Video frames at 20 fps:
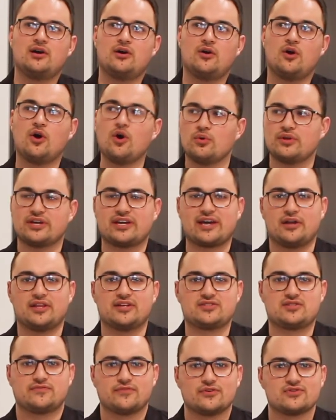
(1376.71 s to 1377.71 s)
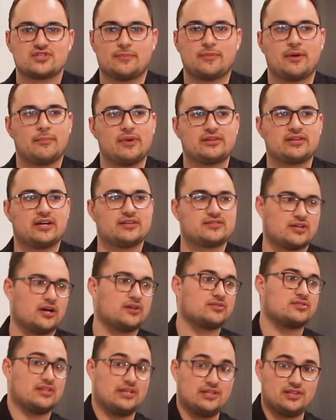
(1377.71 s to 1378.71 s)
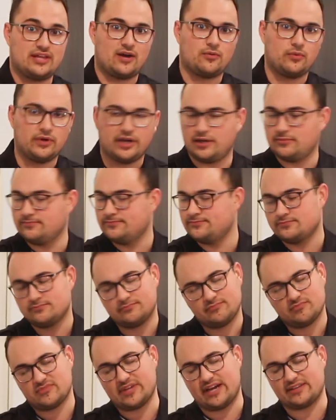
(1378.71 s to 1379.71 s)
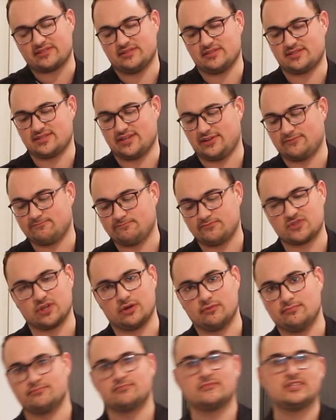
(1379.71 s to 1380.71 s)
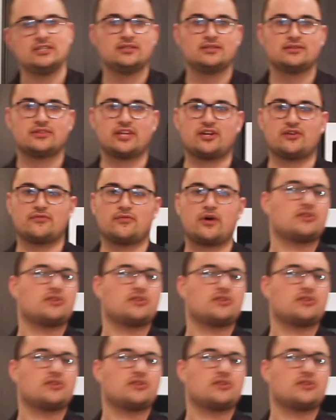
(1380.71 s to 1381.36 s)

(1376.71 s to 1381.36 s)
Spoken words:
holy cow, that's the first time I make that sauce in that way. That's insane. So, thank you for